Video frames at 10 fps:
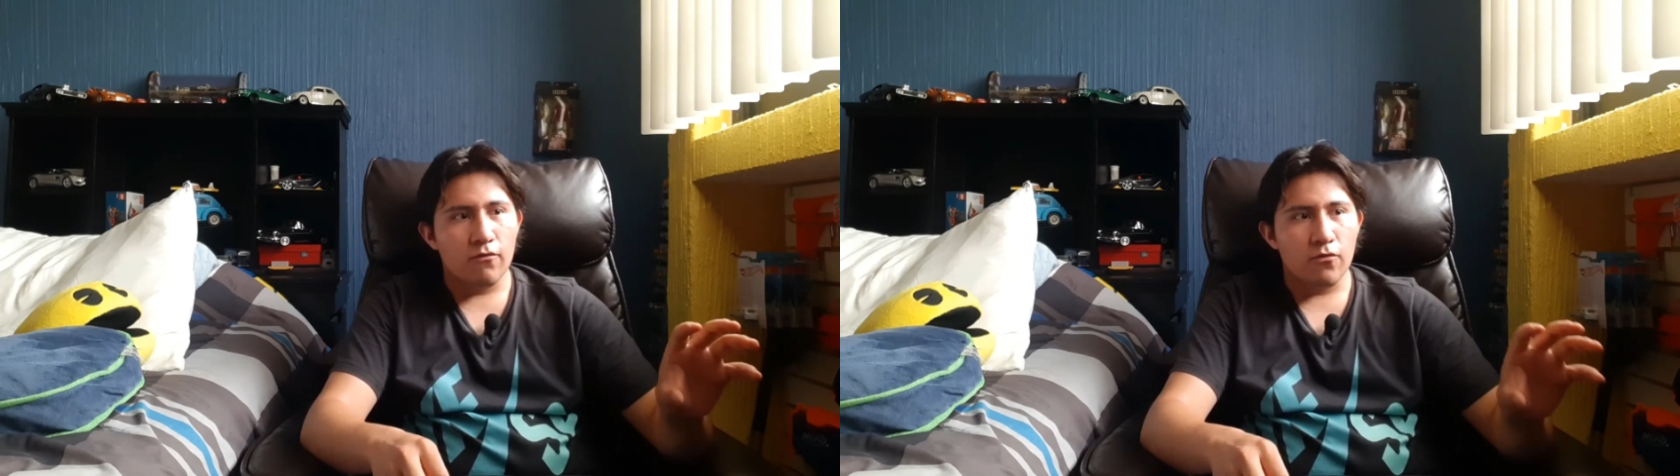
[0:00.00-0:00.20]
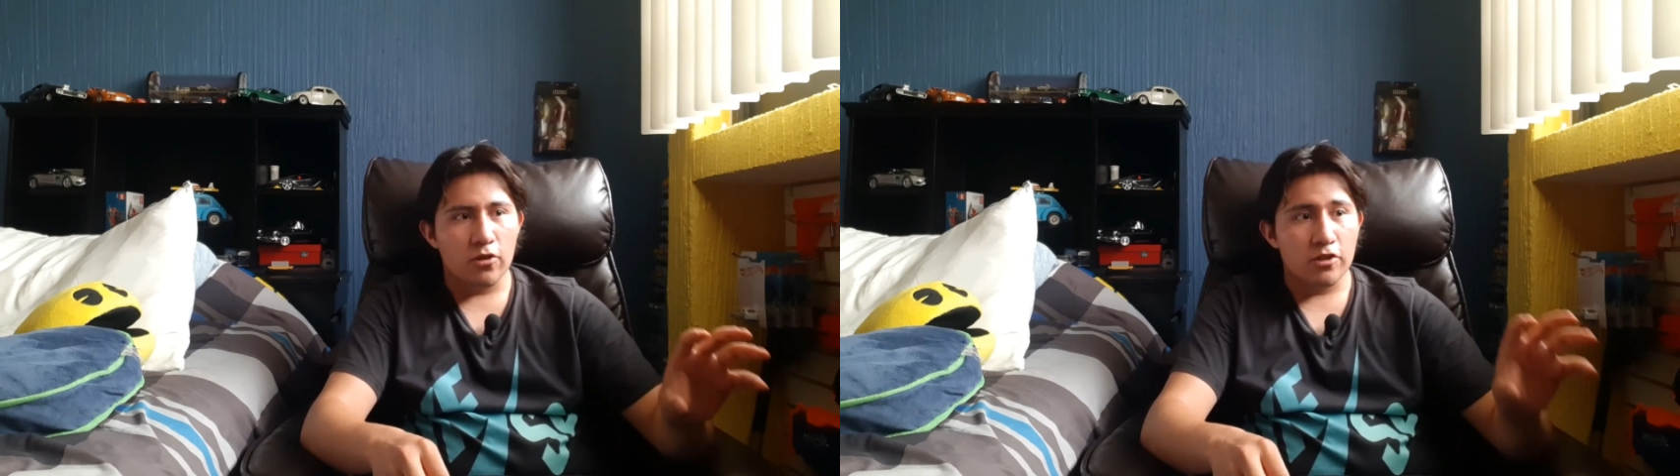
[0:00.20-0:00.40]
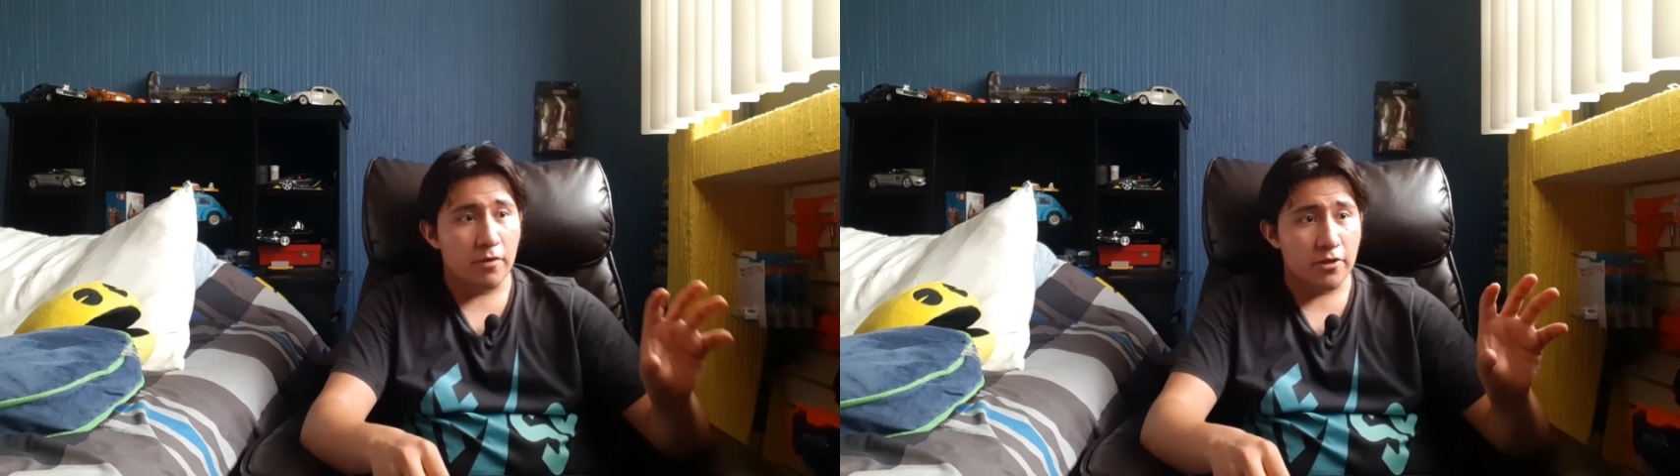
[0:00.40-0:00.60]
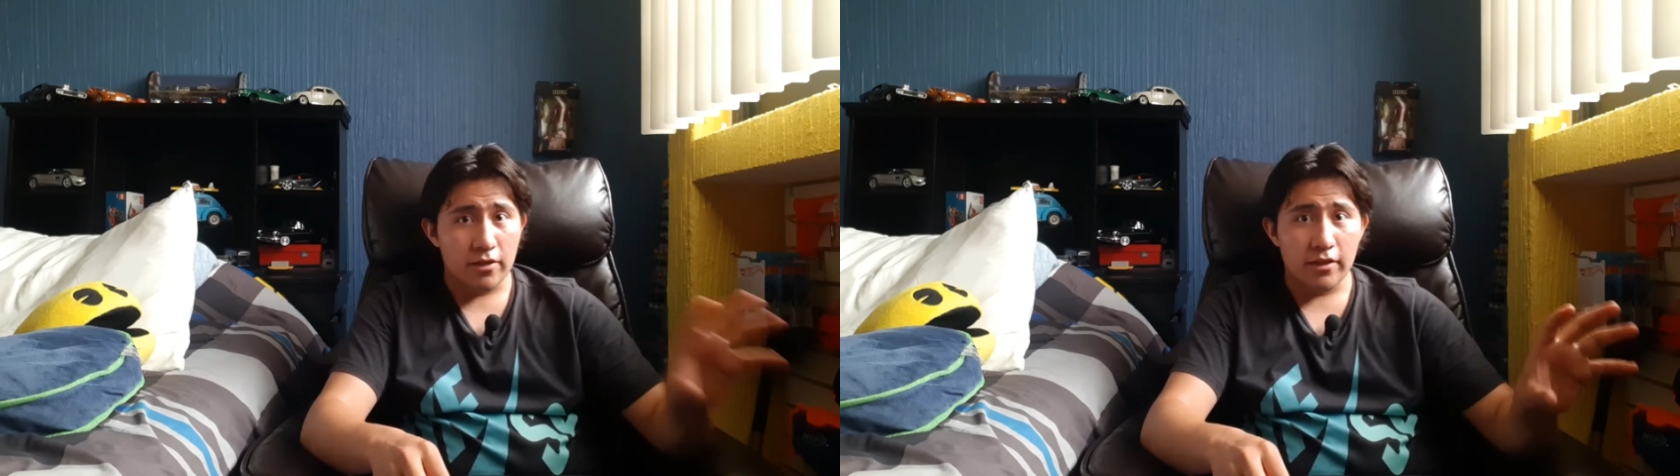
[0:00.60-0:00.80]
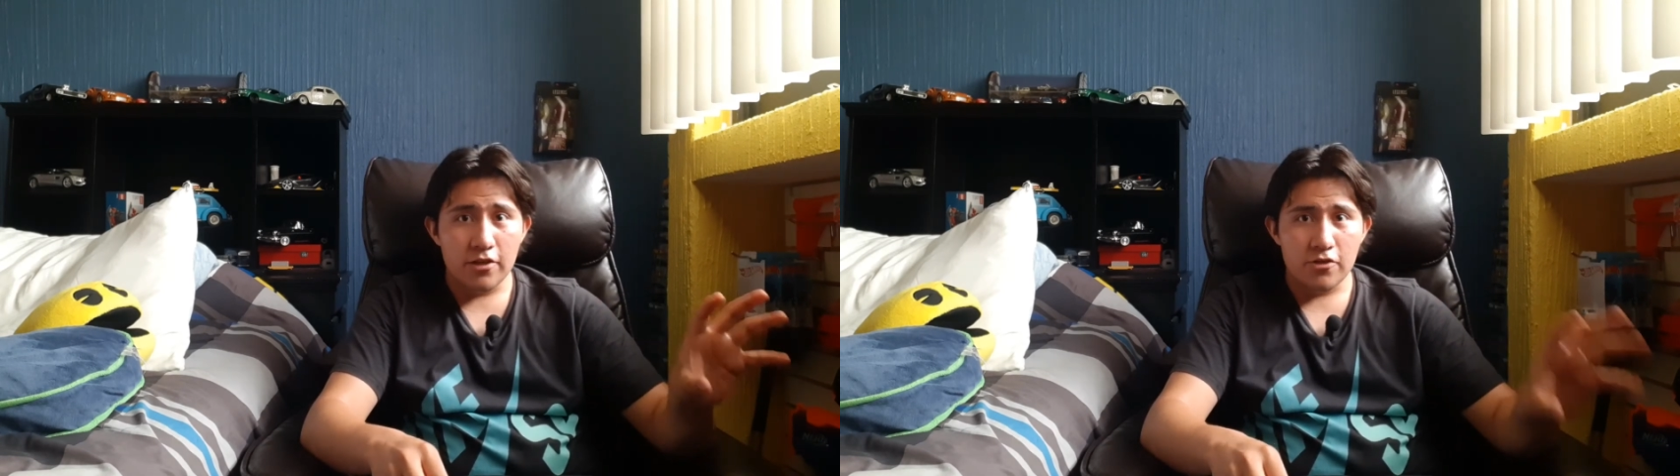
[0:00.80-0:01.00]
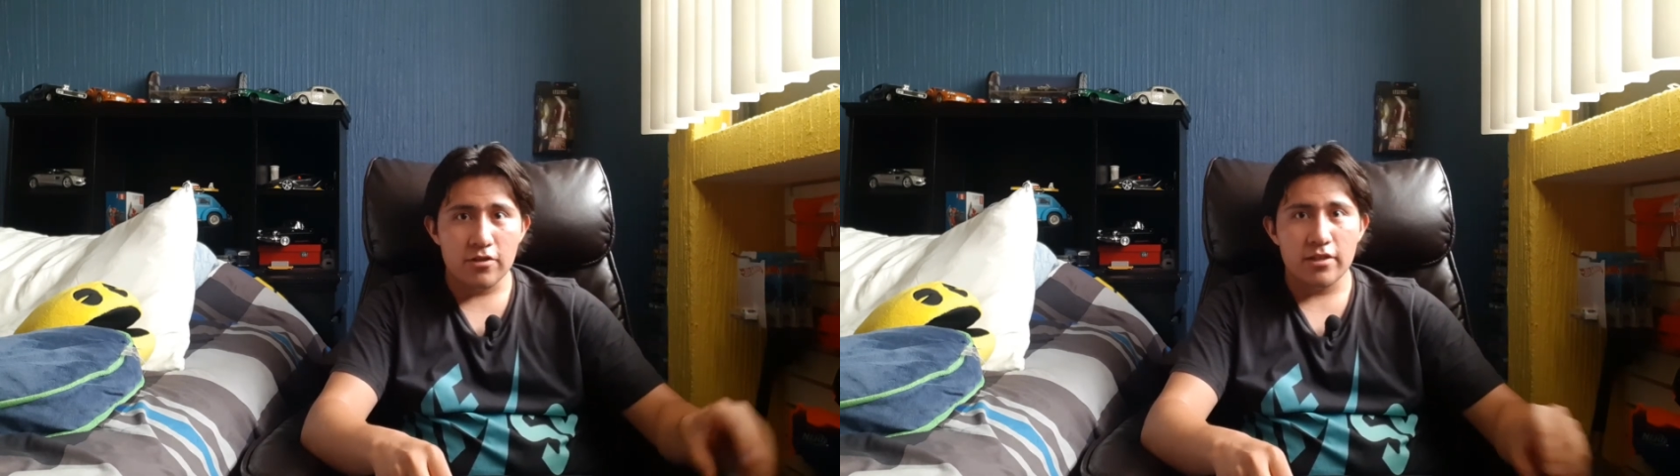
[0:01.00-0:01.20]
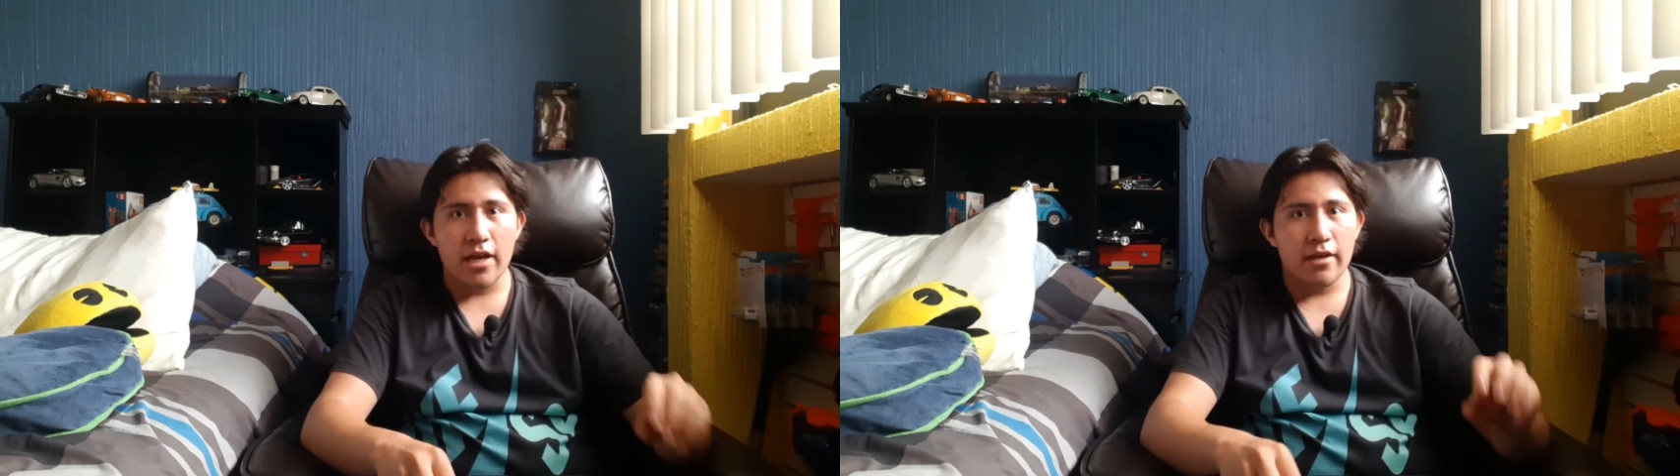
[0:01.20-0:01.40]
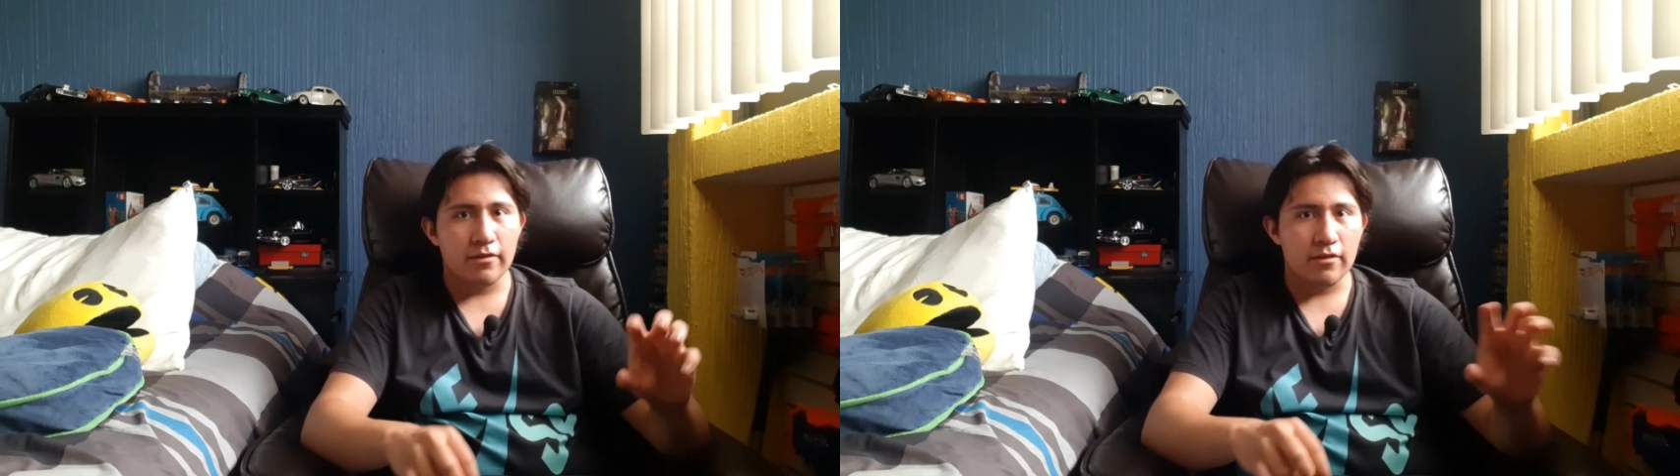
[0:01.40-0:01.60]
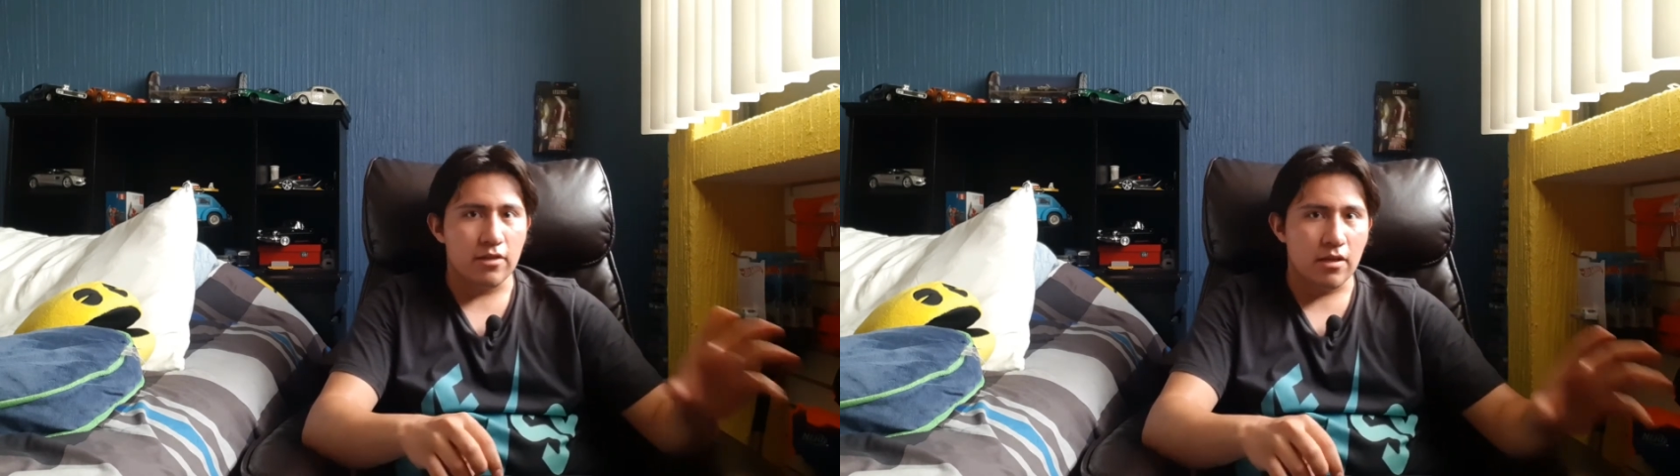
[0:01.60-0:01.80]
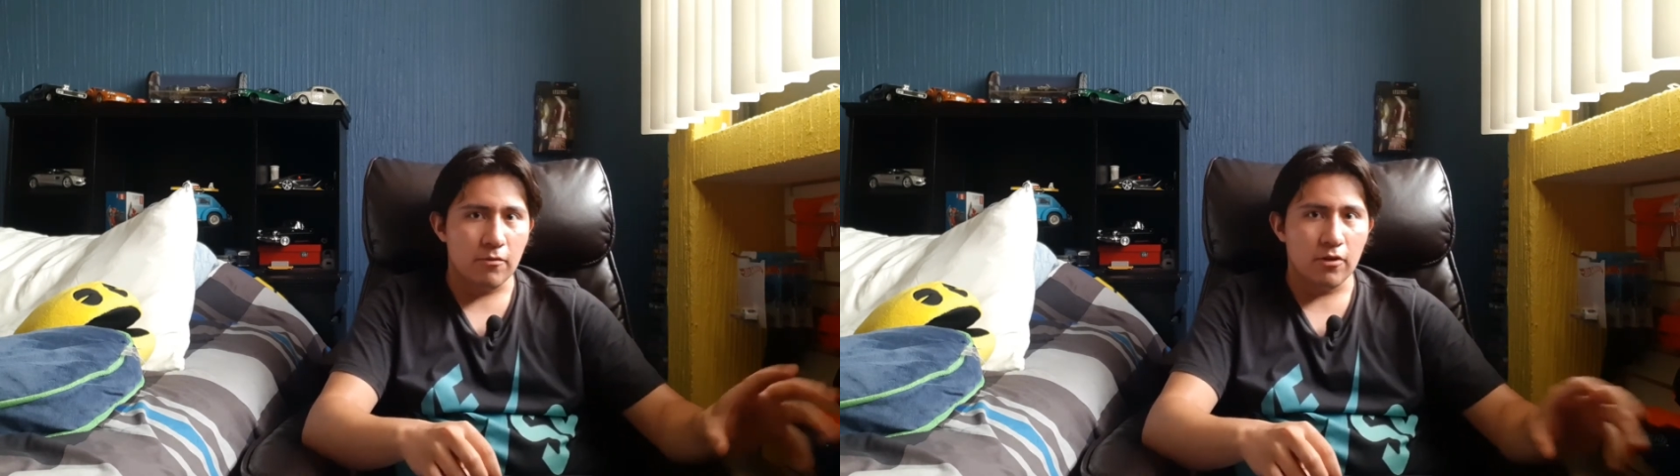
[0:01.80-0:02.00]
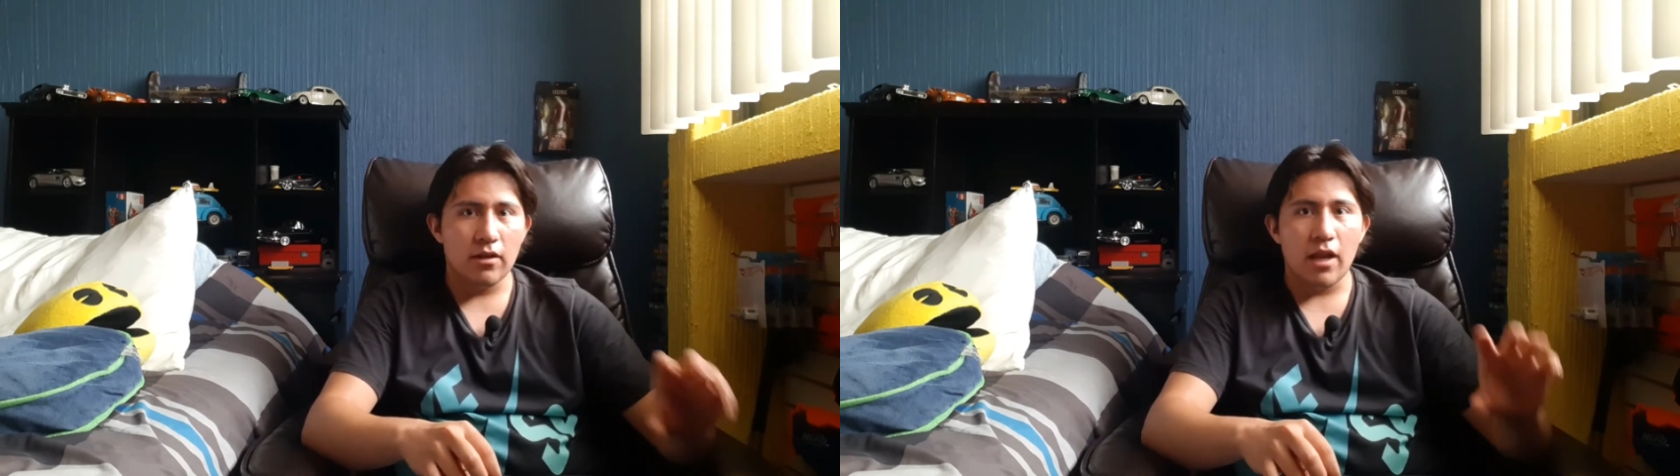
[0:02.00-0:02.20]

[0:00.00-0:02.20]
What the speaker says: for special editions like the Demon,